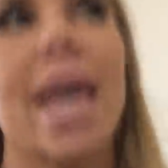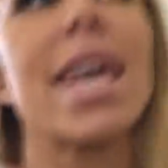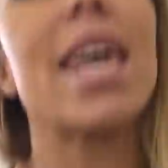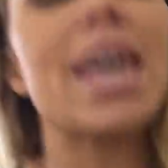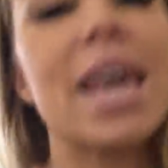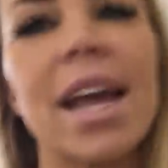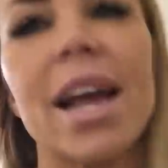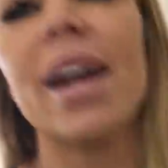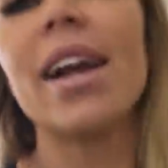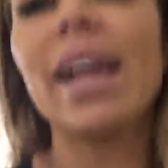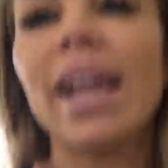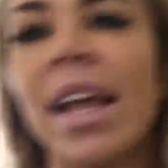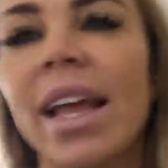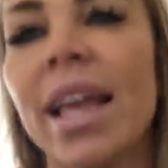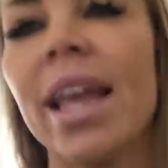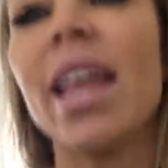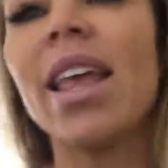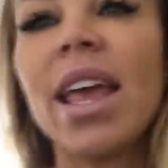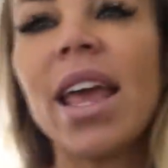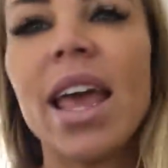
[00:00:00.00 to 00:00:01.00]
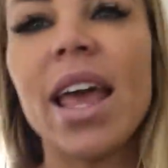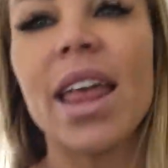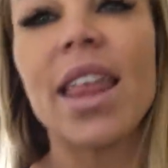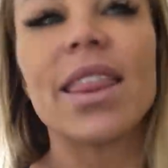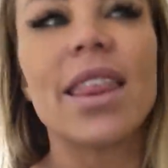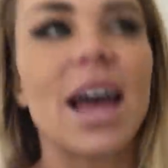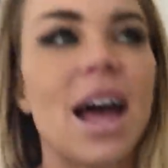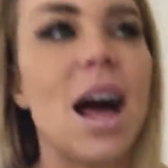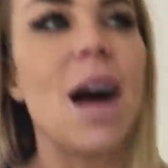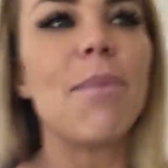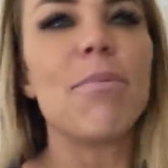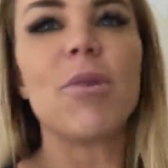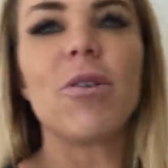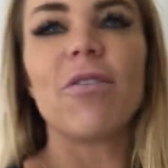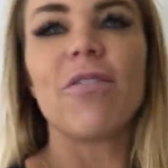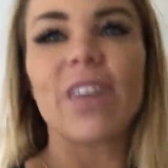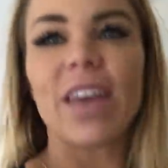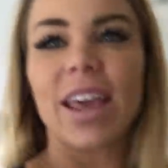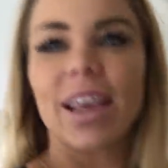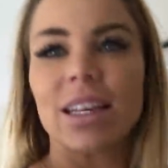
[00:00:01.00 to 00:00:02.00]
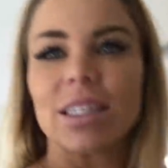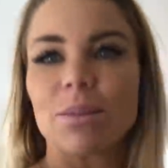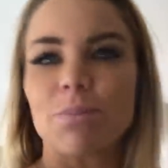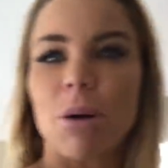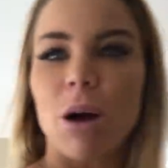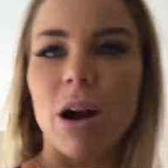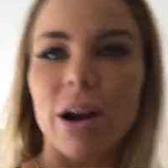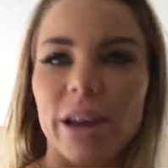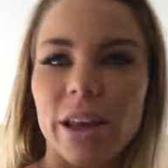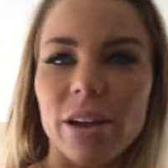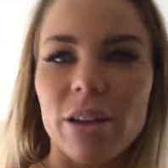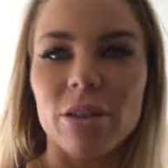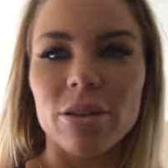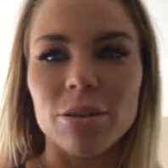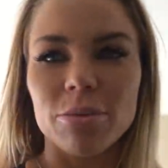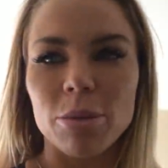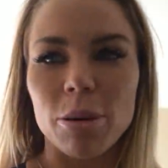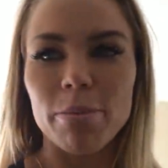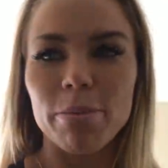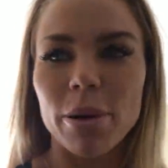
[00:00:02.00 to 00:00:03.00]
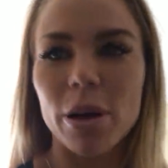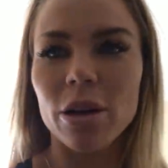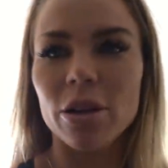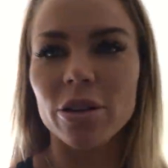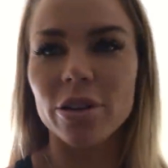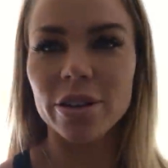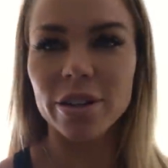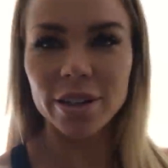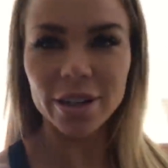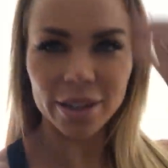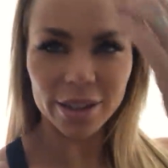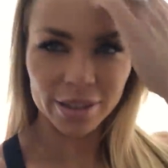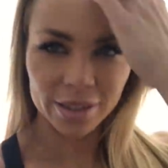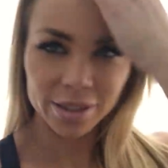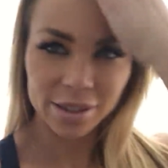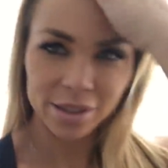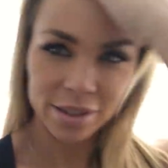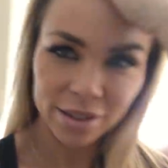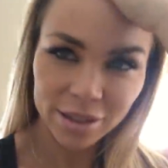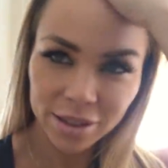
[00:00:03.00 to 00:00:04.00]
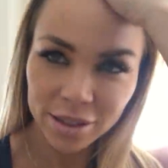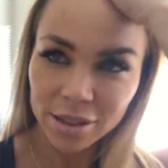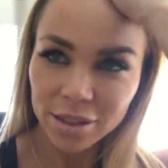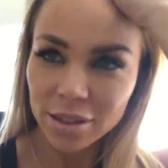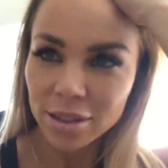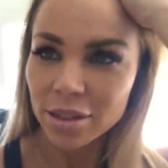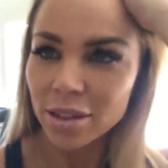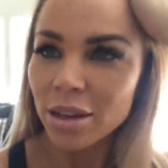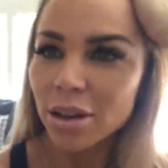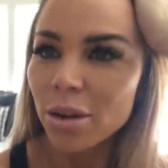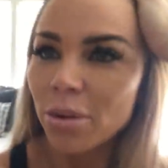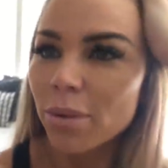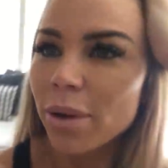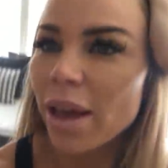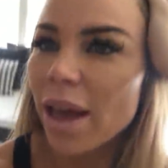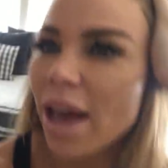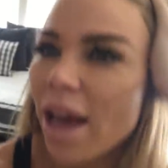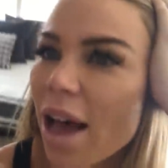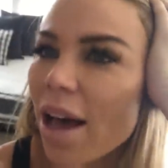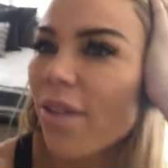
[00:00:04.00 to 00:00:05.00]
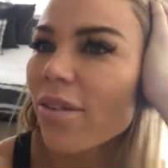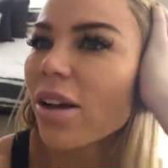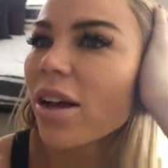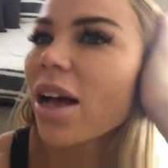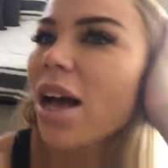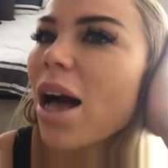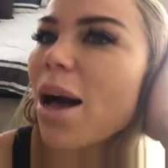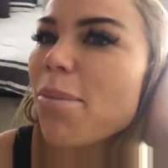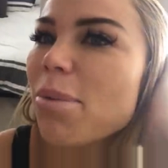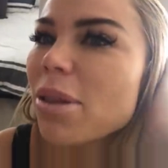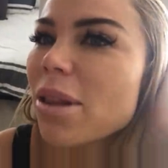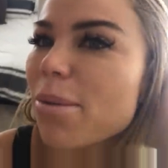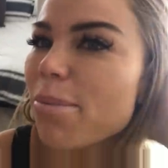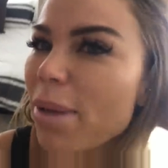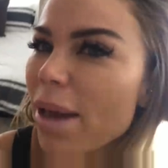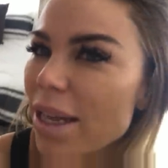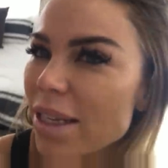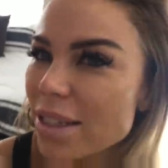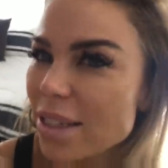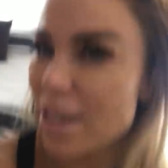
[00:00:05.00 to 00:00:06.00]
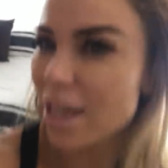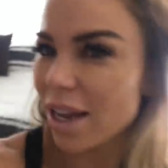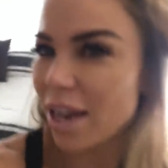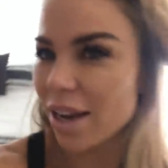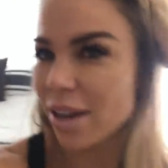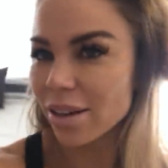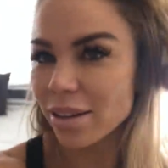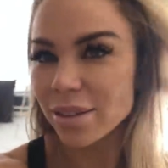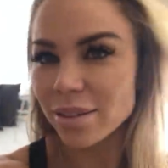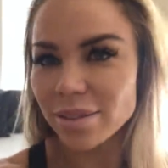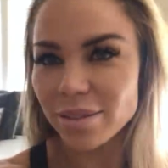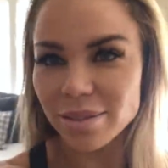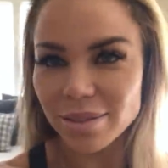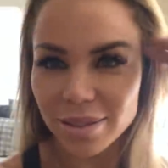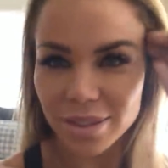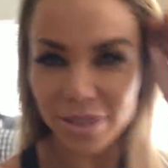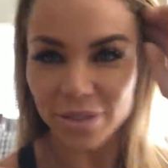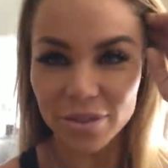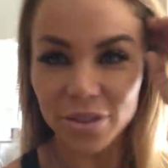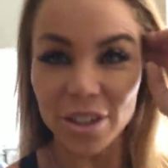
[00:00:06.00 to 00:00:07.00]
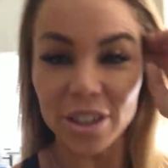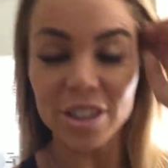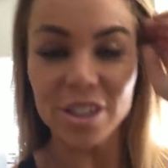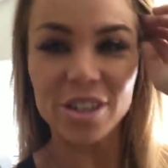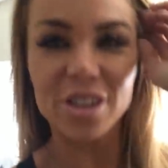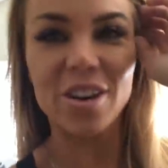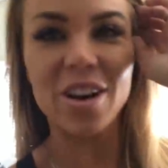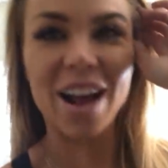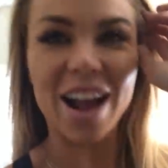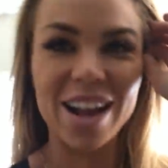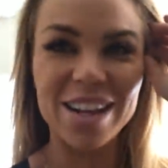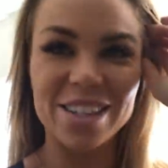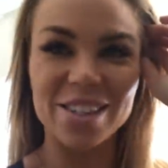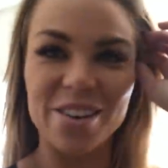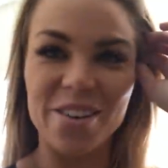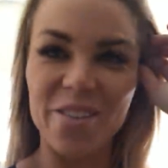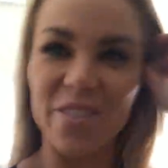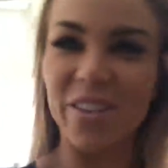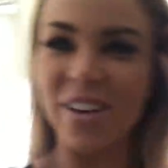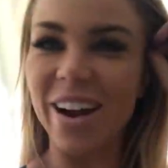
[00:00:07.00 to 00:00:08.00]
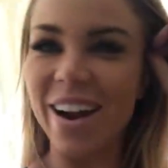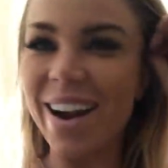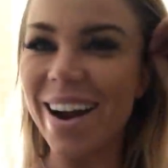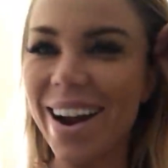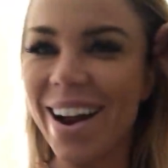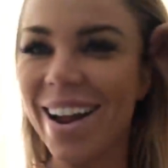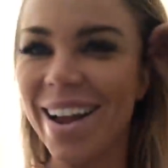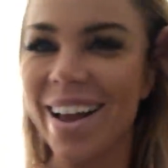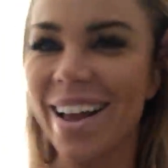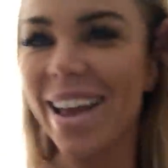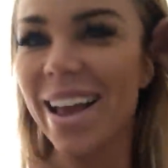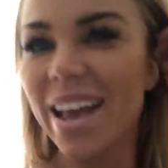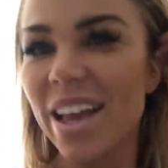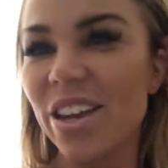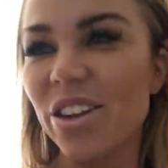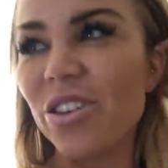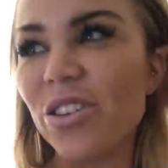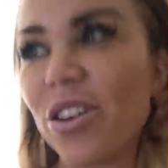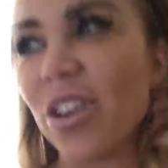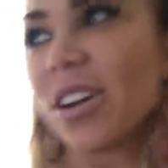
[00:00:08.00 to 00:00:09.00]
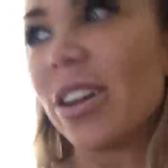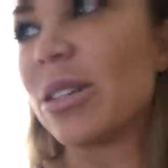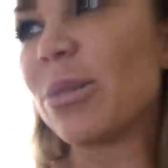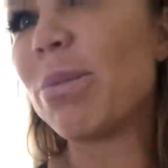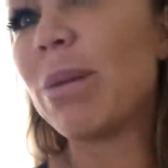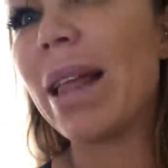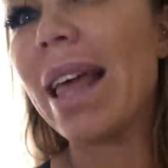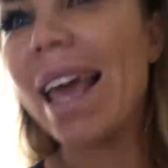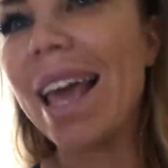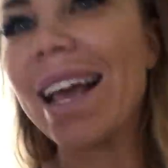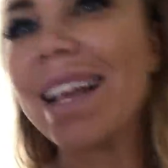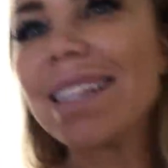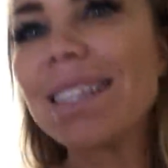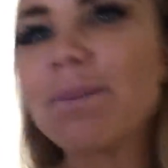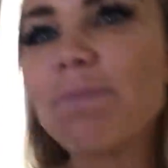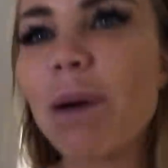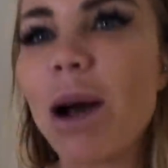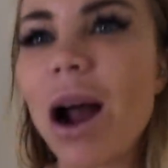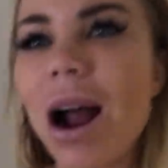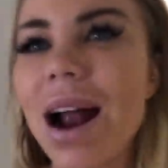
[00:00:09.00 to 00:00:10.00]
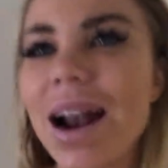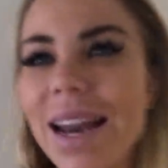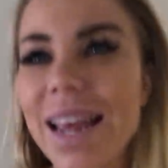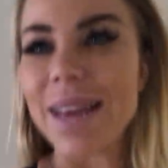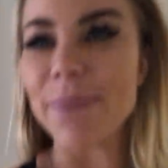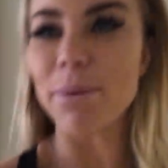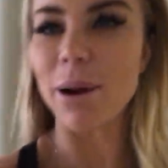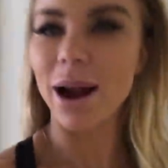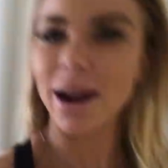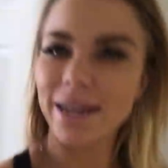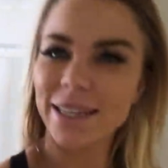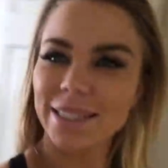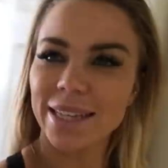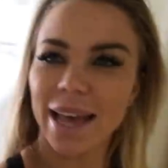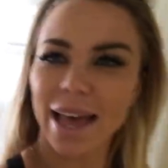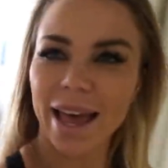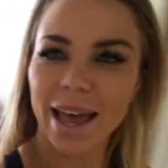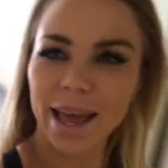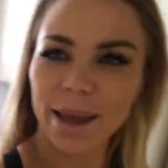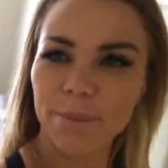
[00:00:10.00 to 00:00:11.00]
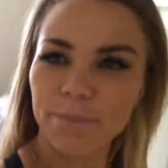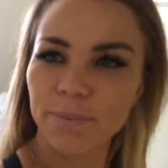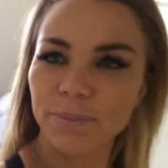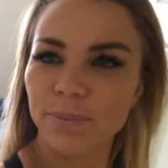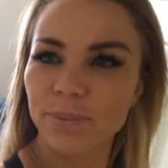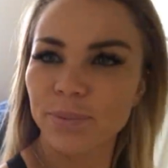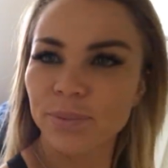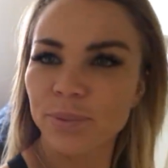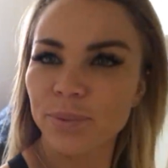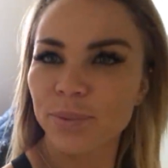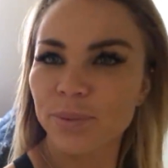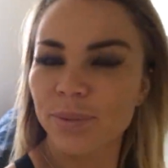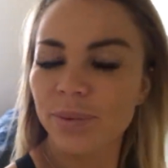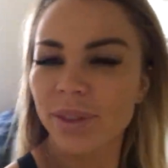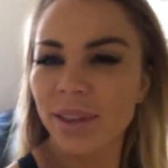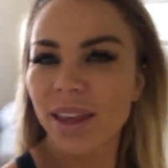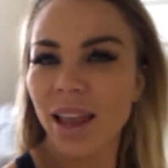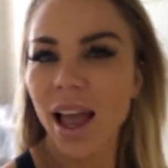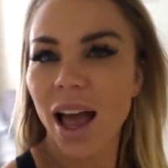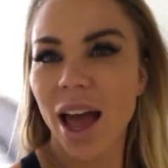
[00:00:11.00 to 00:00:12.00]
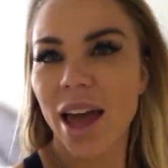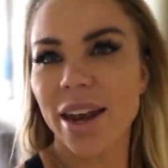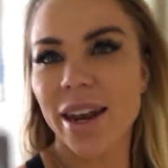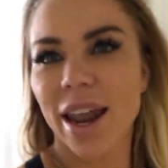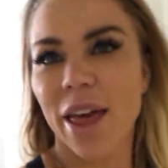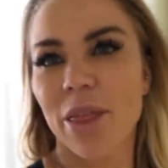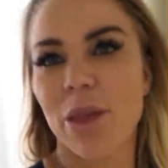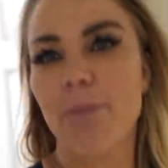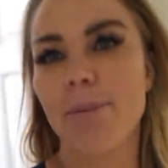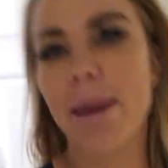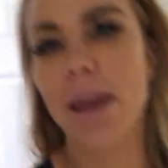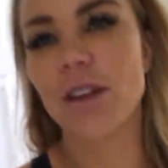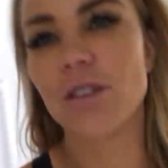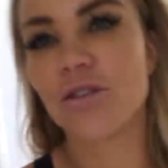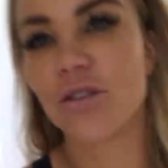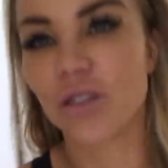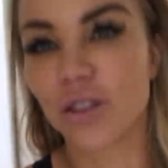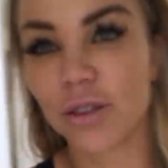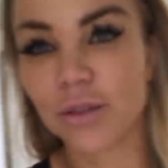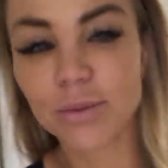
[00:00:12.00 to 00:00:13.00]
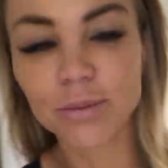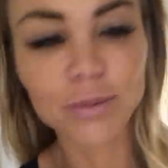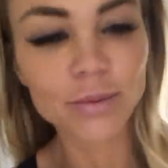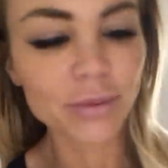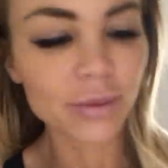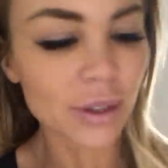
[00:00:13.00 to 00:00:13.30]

here. The Humble Vegas Party Home Abode. We have a couple of beds there, um, some friends to crash over. New Year's plans, party, party time. Another bedroom.